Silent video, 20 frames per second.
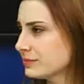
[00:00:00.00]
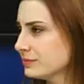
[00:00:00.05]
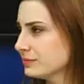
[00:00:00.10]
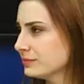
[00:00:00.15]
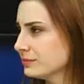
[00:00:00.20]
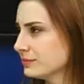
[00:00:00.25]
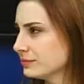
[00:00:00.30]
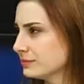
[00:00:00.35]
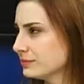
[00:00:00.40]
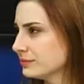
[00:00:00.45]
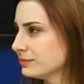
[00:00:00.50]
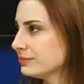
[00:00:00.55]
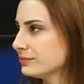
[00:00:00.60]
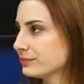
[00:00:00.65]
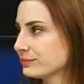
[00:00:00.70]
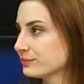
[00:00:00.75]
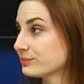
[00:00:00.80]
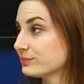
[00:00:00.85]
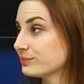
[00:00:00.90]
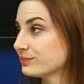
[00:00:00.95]

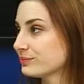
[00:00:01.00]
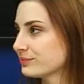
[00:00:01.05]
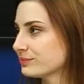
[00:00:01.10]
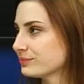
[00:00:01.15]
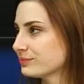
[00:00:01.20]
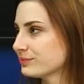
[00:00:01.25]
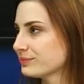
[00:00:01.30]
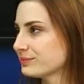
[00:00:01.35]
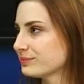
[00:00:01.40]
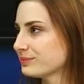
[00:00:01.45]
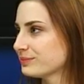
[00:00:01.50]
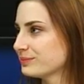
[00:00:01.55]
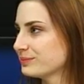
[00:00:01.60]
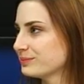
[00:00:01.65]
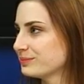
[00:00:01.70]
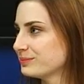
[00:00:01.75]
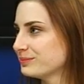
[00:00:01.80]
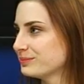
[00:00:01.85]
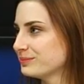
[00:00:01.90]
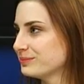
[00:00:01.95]

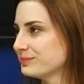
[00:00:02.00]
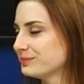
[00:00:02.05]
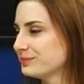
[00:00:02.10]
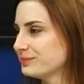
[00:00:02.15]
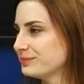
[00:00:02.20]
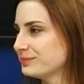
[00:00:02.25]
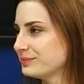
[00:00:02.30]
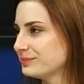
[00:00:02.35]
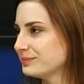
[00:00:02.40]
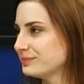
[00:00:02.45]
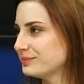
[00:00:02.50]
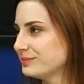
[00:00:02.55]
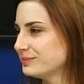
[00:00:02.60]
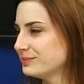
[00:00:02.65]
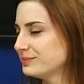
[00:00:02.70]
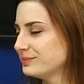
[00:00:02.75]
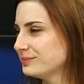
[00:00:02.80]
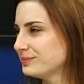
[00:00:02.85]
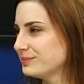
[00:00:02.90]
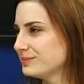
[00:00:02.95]

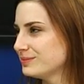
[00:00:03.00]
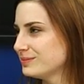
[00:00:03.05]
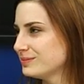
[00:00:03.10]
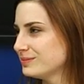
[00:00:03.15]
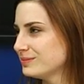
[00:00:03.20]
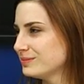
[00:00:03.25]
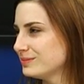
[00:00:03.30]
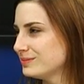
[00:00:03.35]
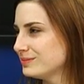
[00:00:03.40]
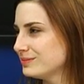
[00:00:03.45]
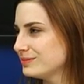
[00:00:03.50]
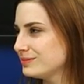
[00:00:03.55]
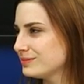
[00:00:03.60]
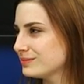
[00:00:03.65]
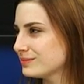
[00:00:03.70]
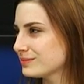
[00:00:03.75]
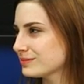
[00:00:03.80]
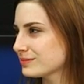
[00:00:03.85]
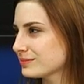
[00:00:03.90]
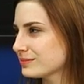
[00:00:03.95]

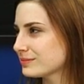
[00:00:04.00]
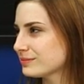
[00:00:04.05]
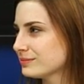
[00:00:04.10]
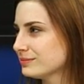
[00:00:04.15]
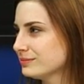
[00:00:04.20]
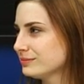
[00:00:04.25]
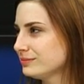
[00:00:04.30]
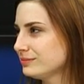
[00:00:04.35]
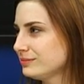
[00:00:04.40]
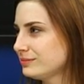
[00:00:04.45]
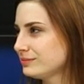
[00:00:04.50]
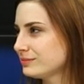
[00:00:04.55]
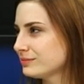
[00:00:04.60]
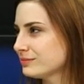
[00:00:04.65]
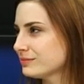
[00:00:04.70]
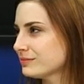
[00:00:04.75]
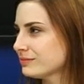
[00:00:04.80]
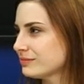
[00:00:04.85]
(silent)